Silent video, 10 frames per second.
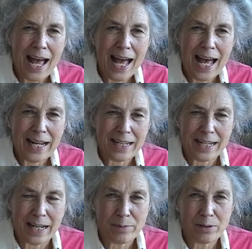
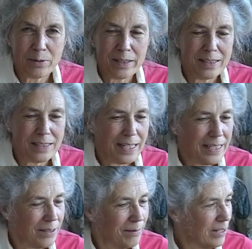and I'm talking
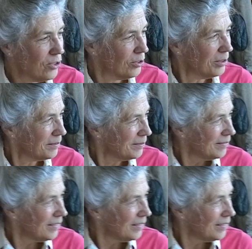today to Rachel,